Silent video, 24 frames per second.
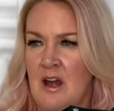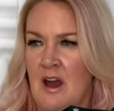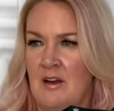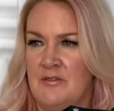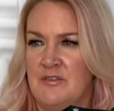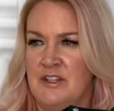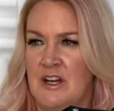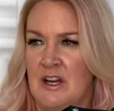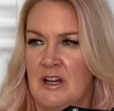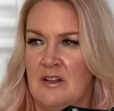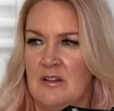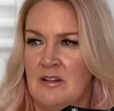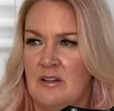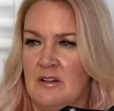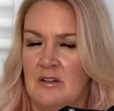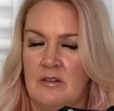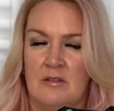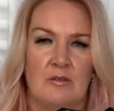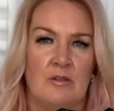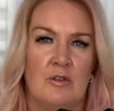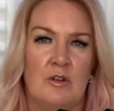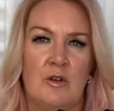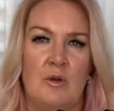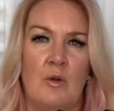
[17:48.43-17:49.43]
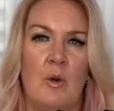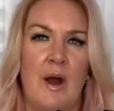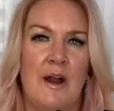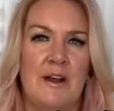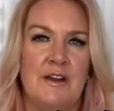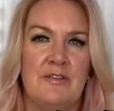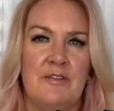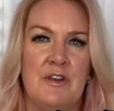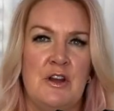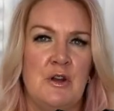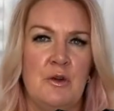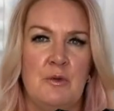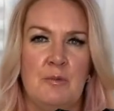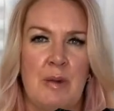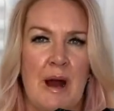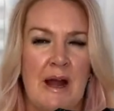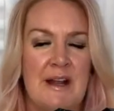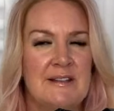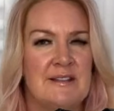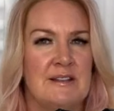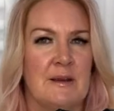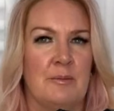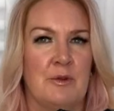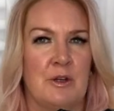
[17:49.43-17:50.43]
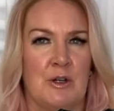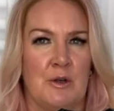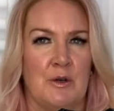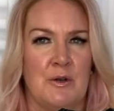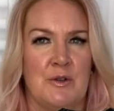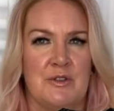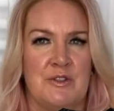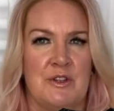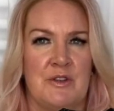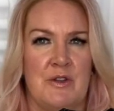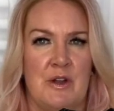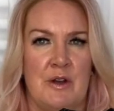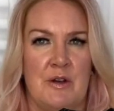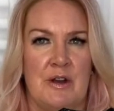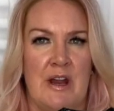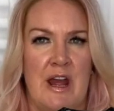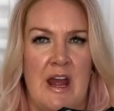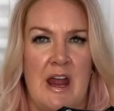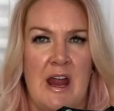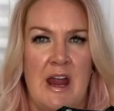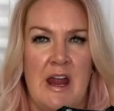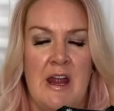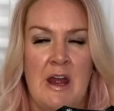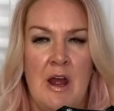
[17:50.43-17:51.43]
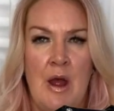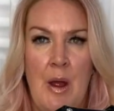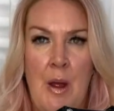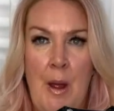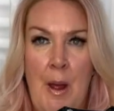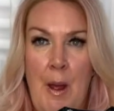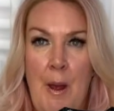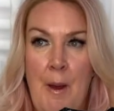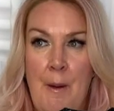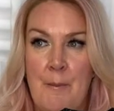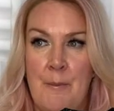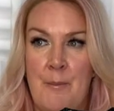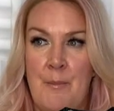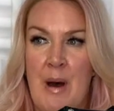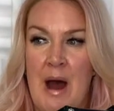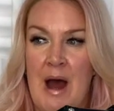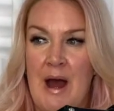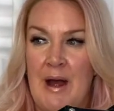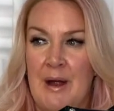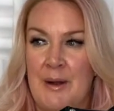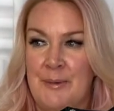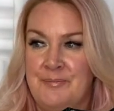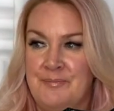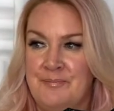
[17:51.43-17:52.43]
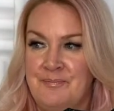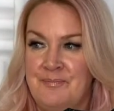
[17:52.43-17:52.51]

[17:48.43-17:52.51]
have done quite a few bicep curls in their day, but